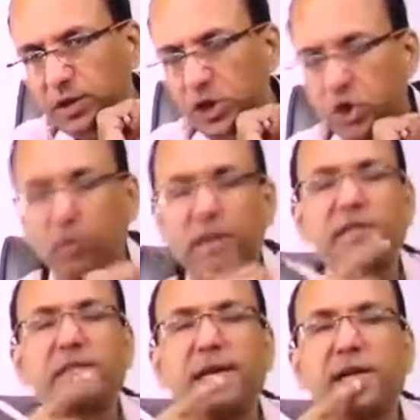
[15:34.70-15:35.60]
One
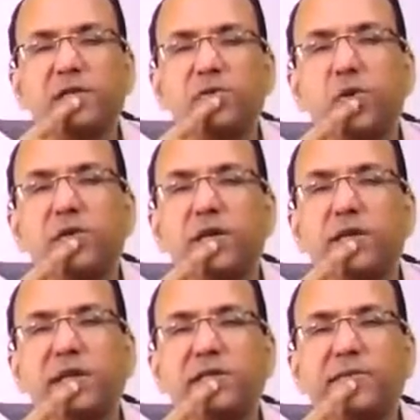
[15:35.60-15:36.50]
is taste. Who is the
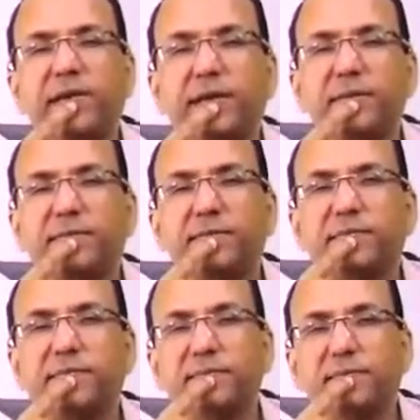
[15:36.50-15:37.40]
other SVA?
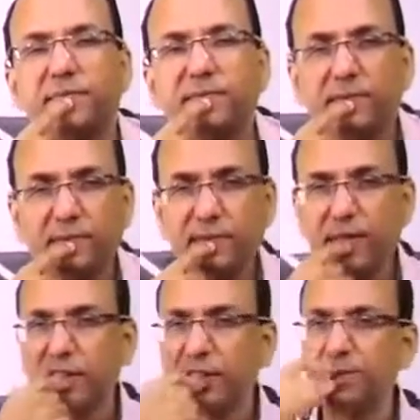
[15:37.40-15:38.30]

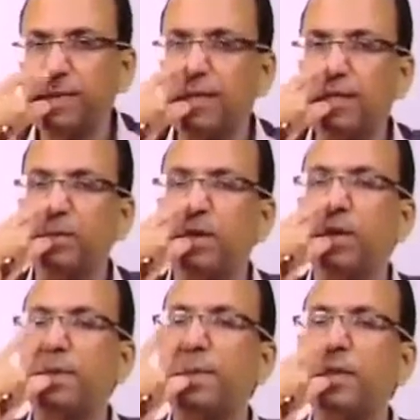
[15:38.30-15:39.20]
The smell. But
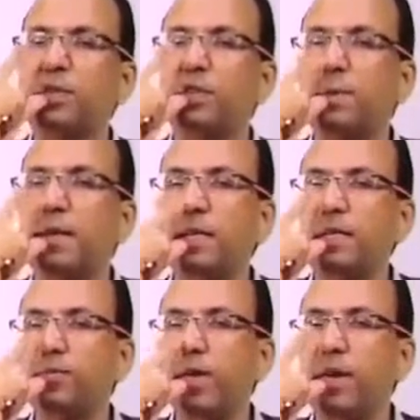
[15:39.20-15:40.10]
remember,
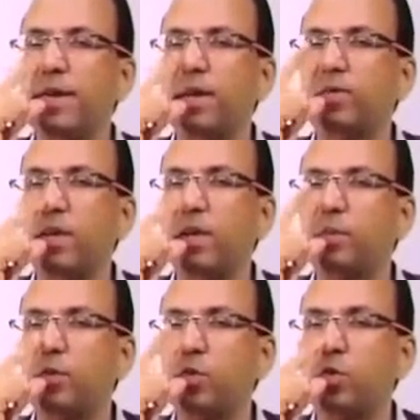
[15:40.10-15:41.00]
smell will never
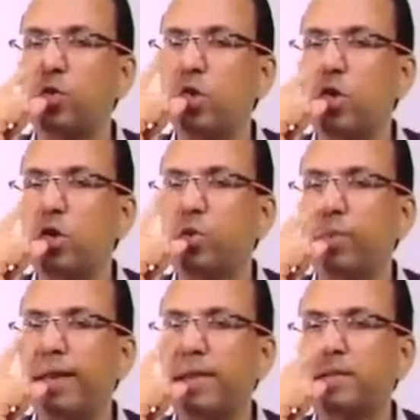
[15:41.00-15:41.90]
come to
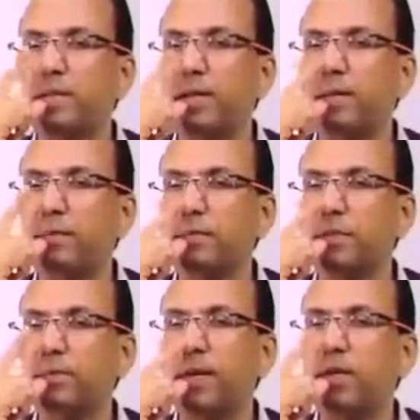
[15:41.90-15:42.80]
brainstem.
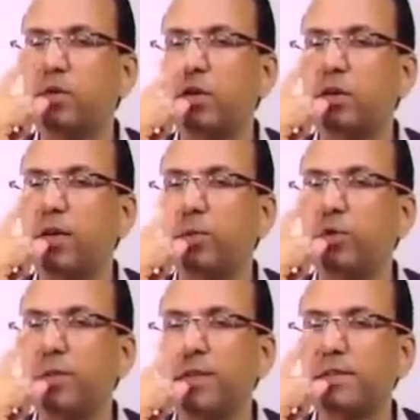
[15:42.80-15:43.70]
Smell do not come
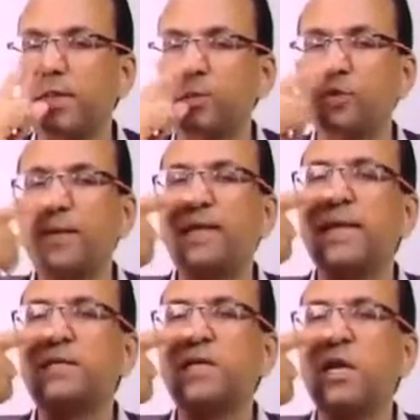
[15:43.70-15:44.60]
to brainstem. Smell is